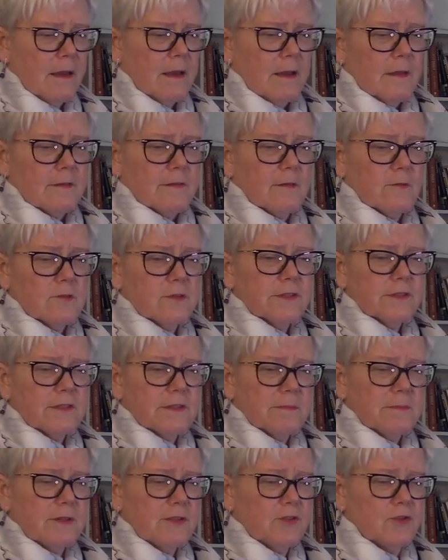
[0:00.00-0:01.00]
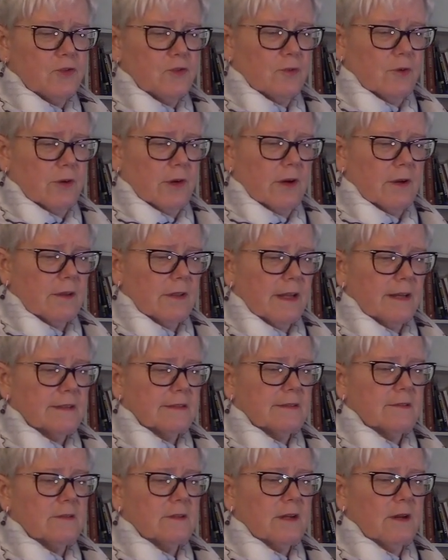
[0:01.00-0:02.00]
So just to be sure,
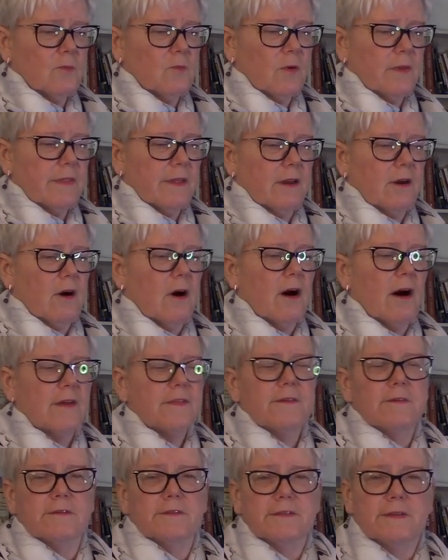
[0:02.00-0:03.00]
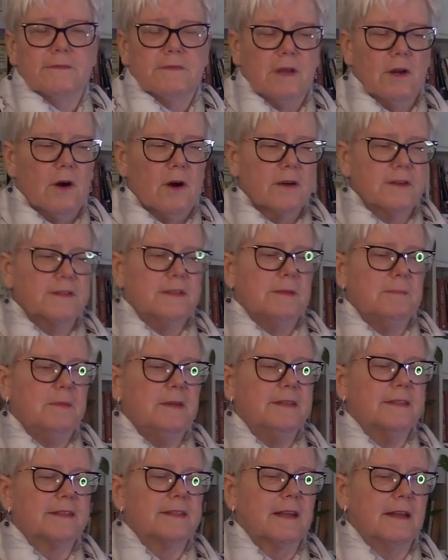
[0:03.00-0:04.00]
let's look at what the authors of the
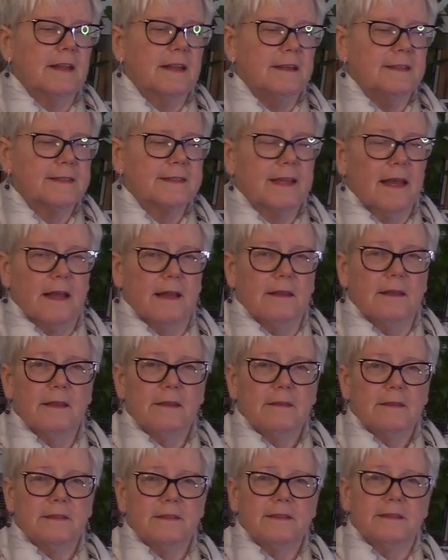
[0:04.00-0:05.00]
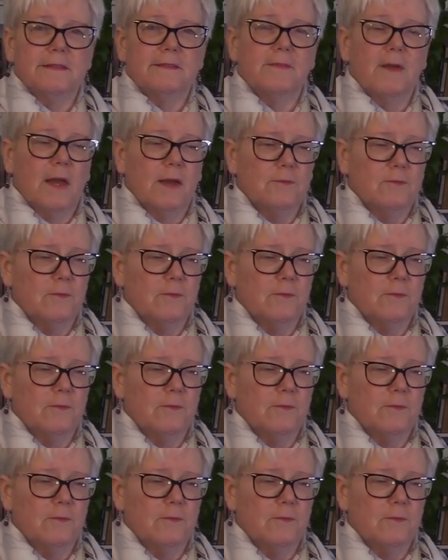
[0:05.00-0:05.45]
RCP study said. This is Van